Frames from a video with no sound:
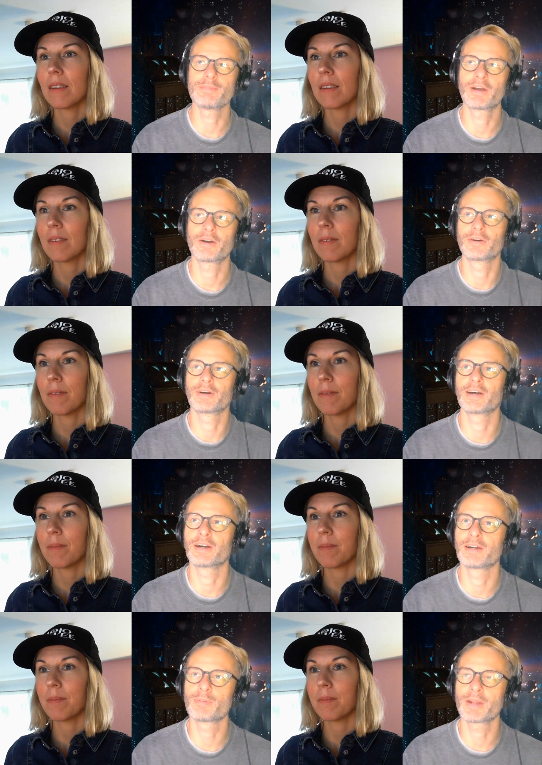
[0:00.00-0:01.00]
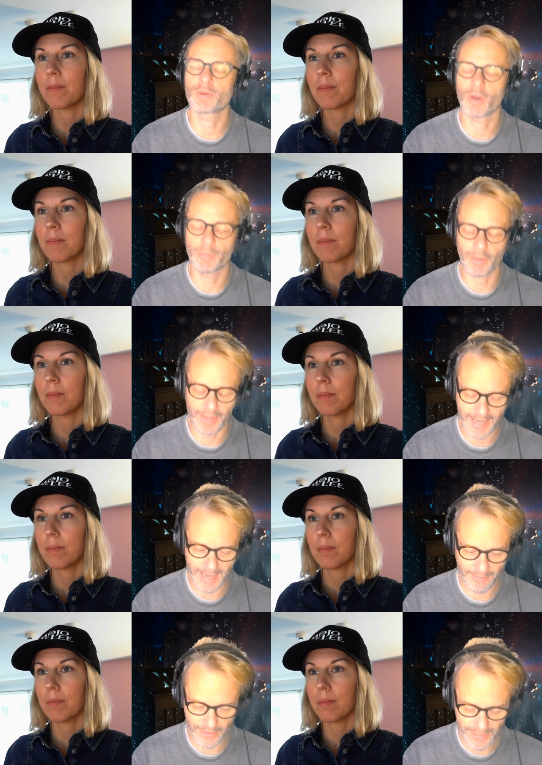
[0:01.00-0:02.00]
Speaker 1: out. I played it quite a bit when it
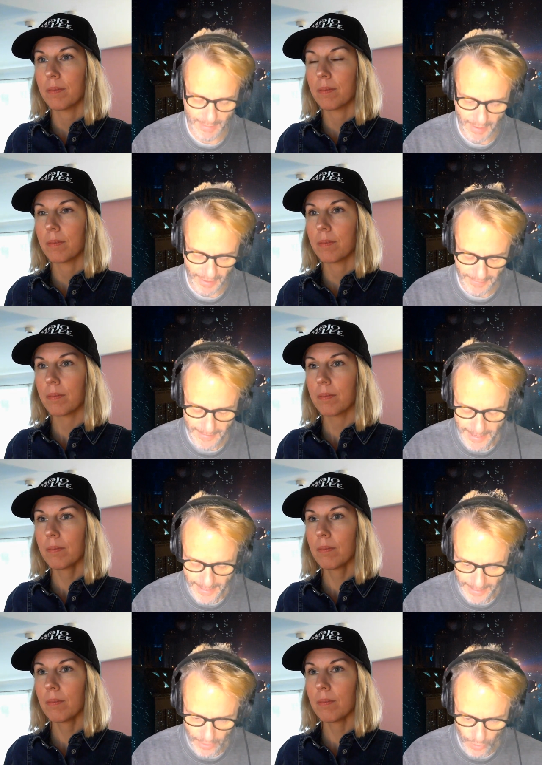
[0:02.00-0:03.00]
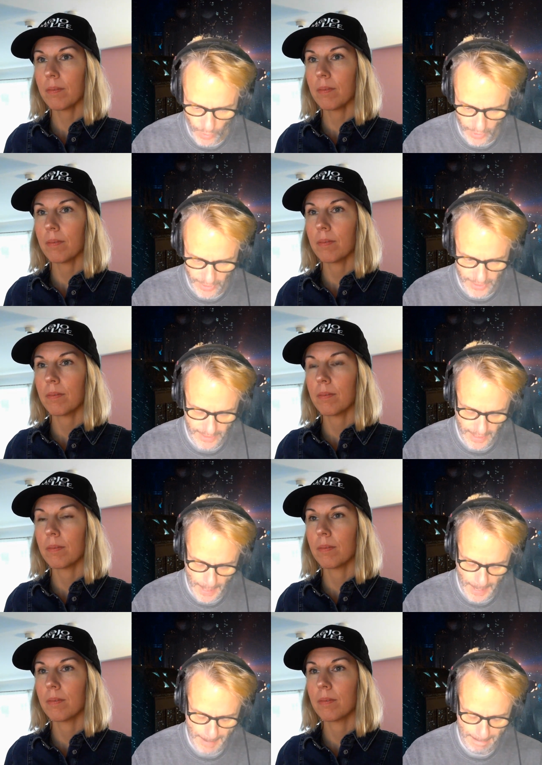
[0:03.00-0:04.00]
came first came out in August.
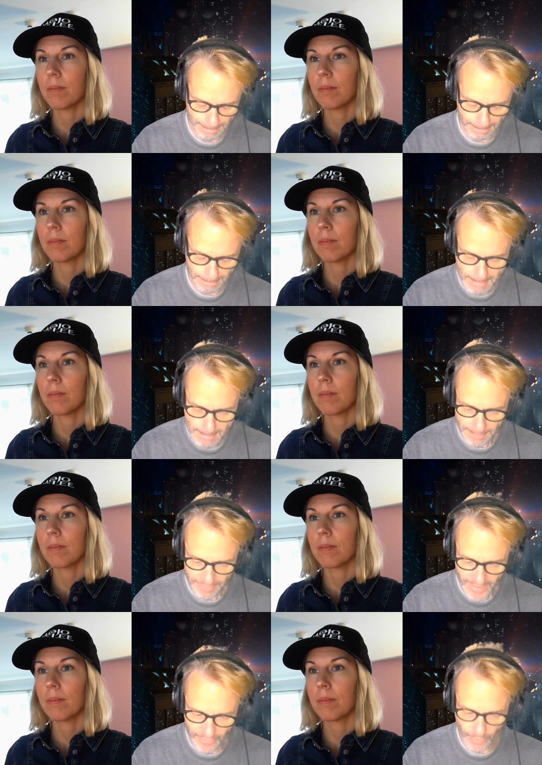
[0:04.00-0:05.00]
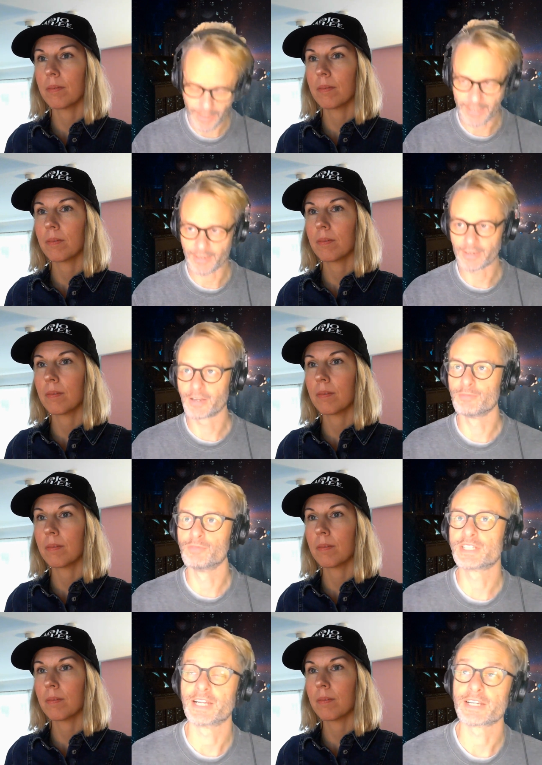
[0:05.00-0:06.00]
Um, I've not played it um,
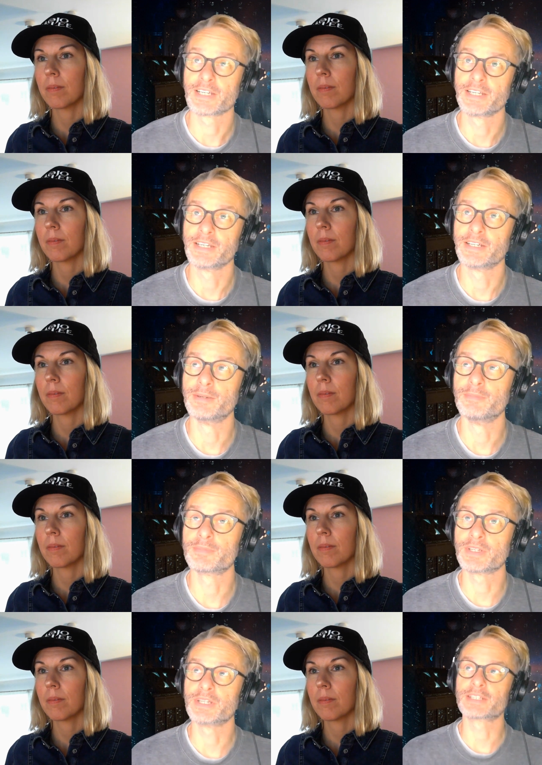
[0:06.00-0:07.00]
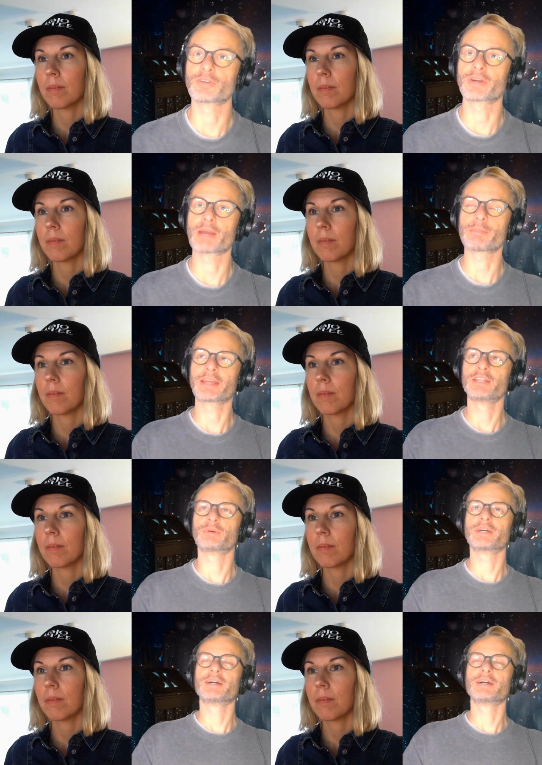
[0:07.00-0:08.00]
recently, actually, um, so I need to sort of get back into
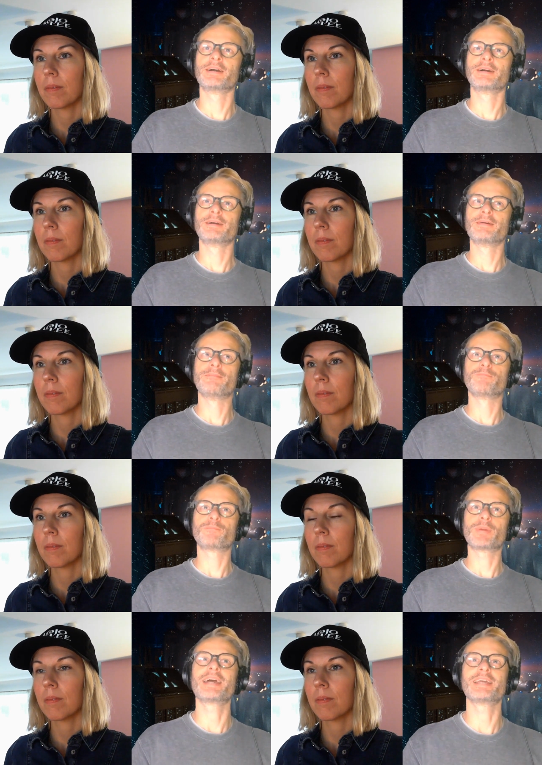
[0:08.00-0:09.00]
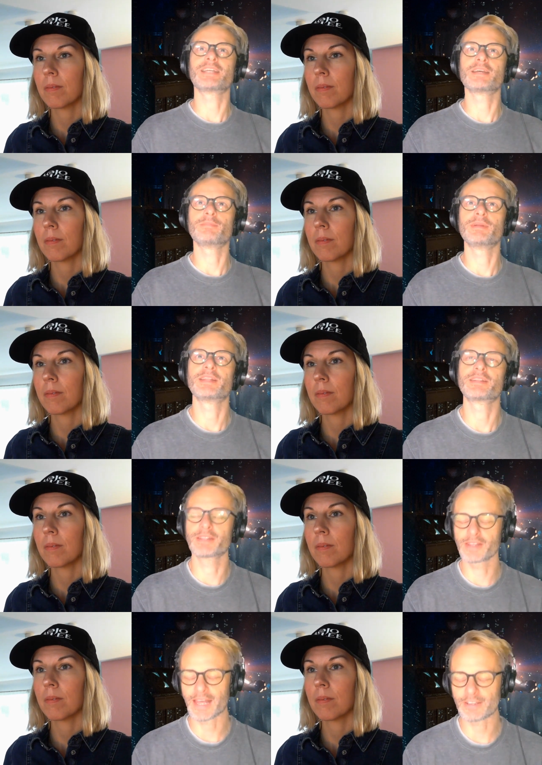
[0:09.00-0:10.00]
it. Um, but yeah, it's, I mean,
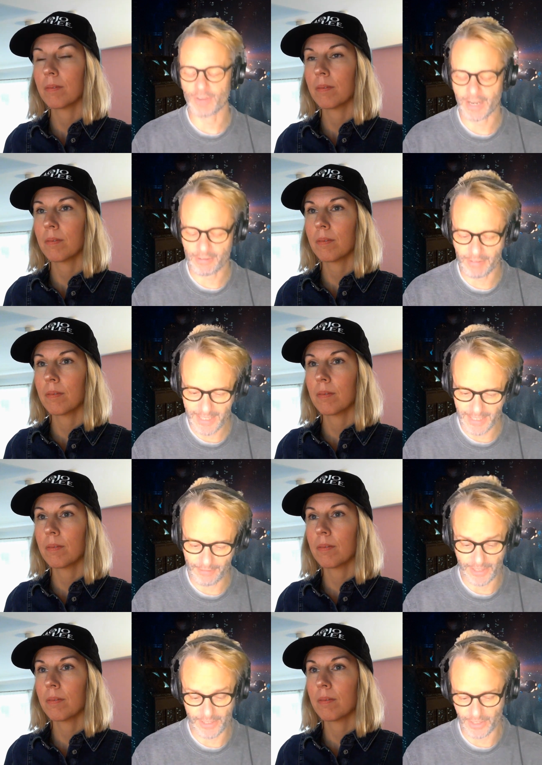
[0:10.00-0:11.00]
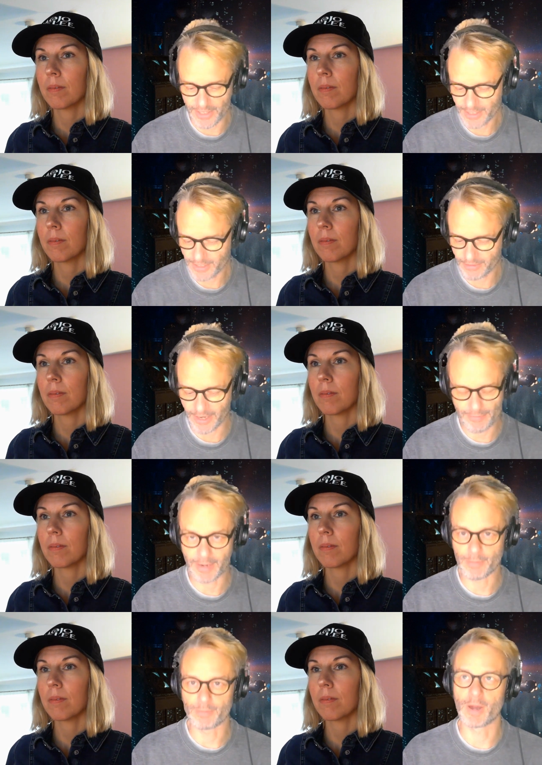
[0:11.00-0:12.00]
th- that drag racing franchise, Creative
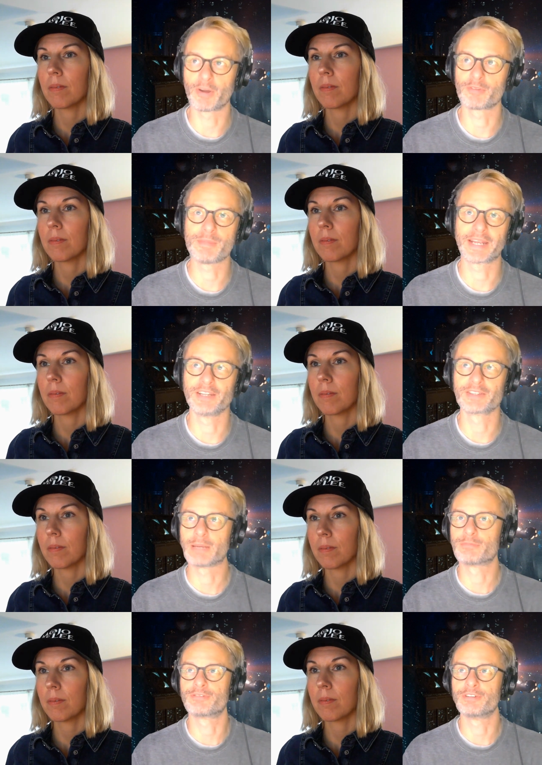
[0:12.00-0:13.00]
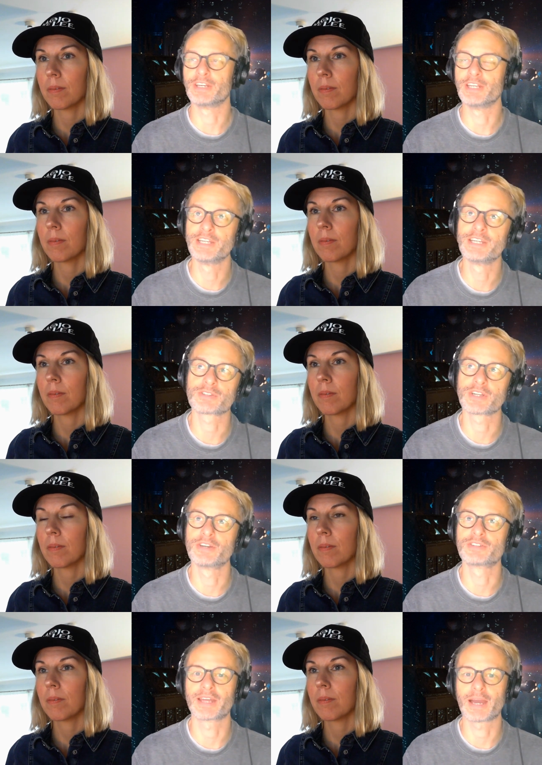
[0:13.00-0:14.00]
Mo- Mobile have been making those games for 15 years or so,
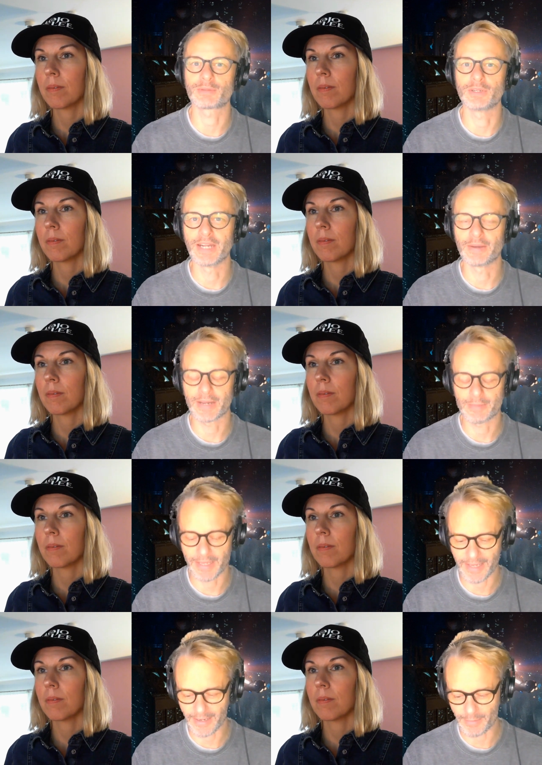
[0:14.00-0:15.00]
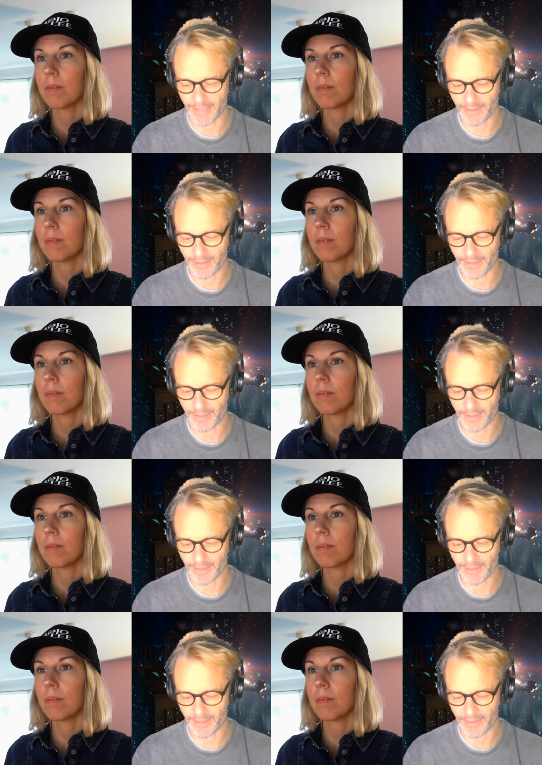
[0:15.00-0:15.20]
so they absolutely know how to make how to make